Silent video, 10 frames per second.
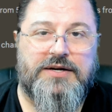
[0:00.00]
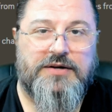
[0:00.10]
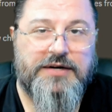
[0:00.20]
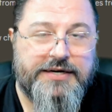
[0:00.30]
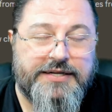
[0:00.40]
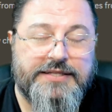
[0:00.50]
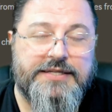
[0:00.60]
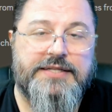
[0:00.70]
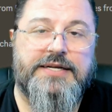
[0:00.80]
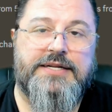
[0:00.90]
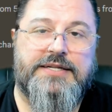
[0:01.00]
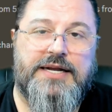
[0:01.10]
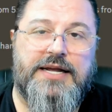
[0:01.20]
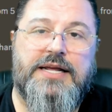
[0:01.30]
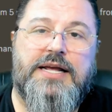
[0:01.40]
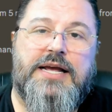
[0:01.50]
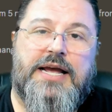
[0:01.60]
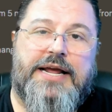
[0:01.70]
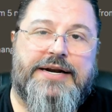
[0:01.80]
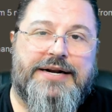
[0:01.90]
reading data,
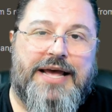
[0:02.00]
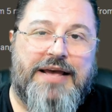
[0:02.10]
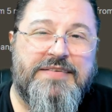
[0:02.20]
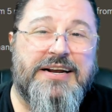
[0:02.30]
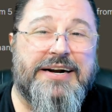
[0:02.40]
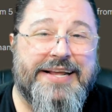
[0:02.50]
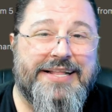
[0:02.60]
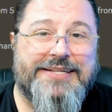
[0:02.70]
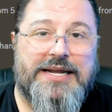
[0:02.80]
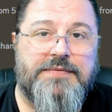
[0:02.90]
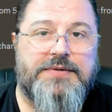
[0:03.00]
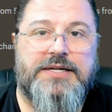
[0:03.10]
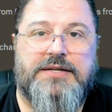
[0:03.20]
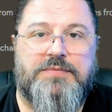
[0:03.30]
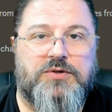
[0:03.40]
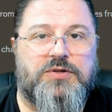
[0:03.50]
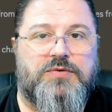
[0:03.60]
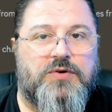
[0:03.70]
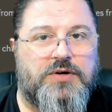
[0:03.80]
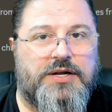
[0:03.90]
and having real-time data, most of
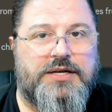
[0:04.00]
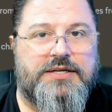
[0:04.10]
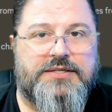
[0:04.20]
all, is